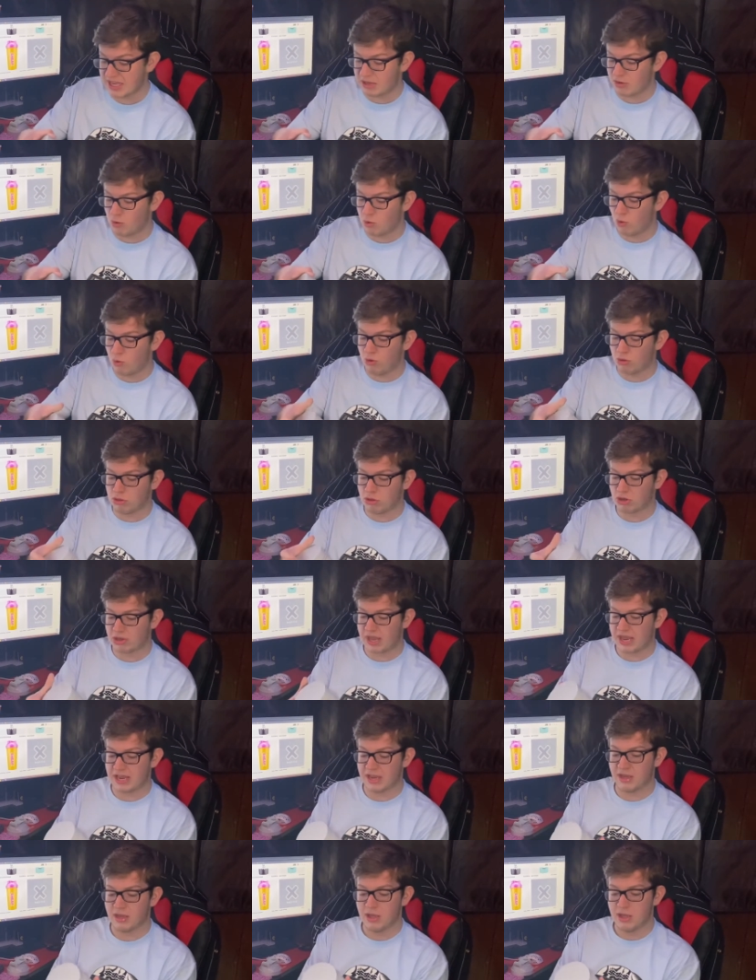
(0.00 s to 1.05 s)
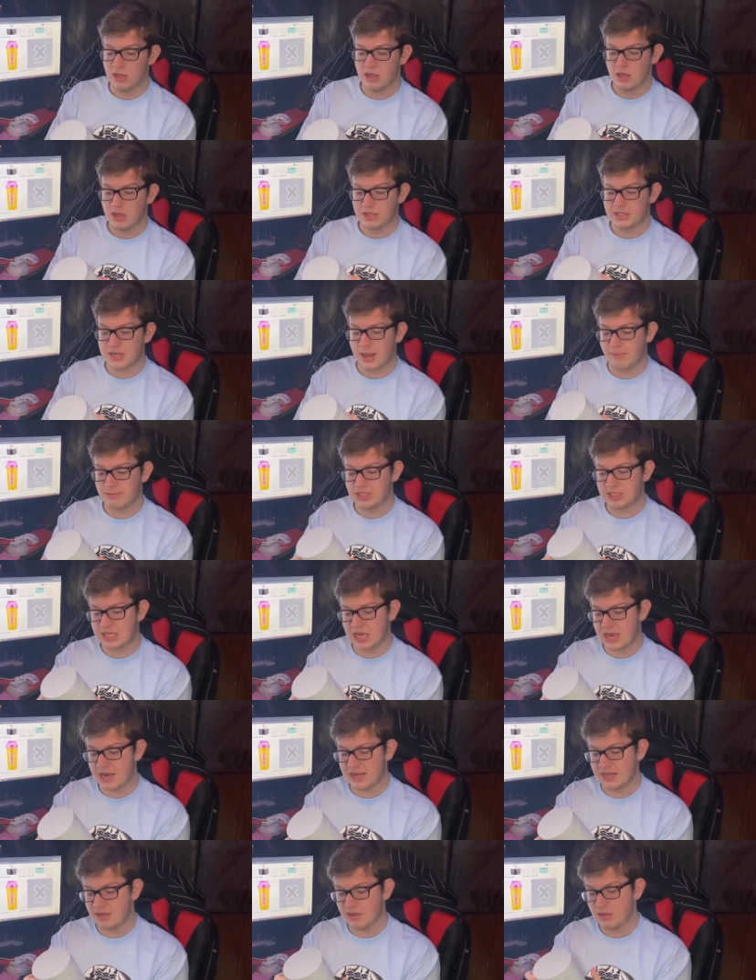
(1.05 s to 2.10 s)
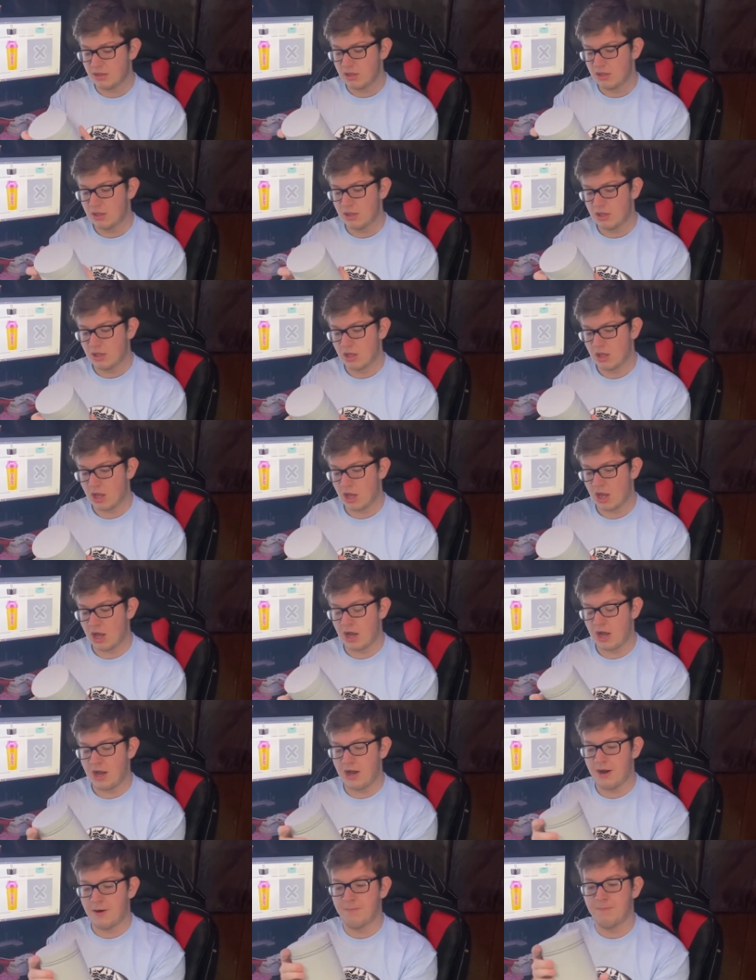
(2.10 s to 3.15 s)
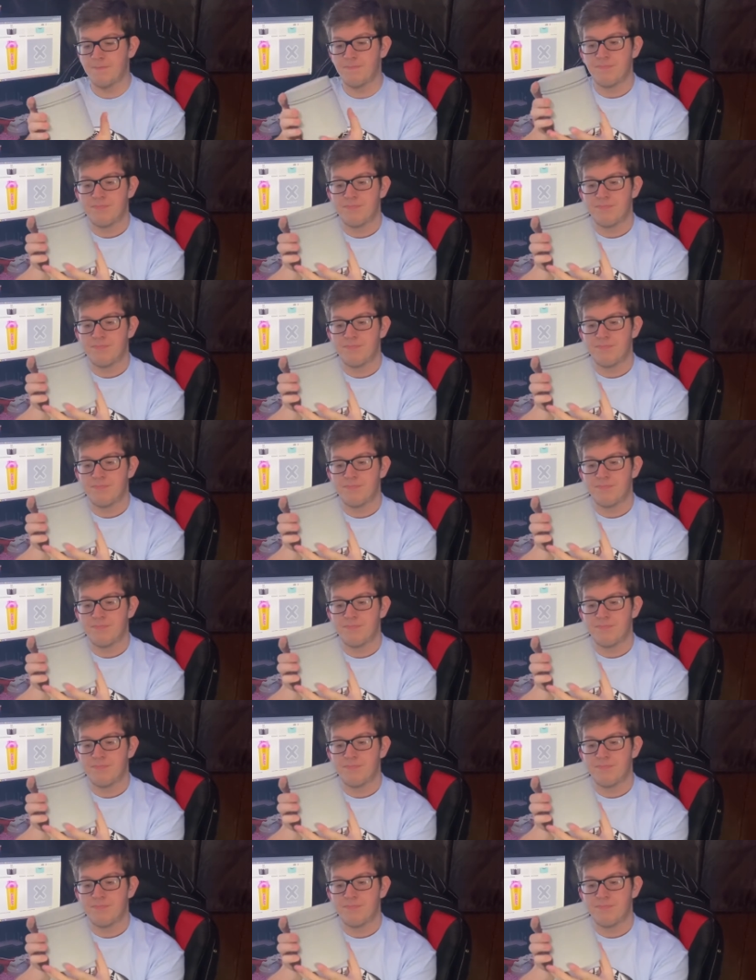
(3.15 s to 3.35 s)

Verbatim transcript: cool looking tub design. Um,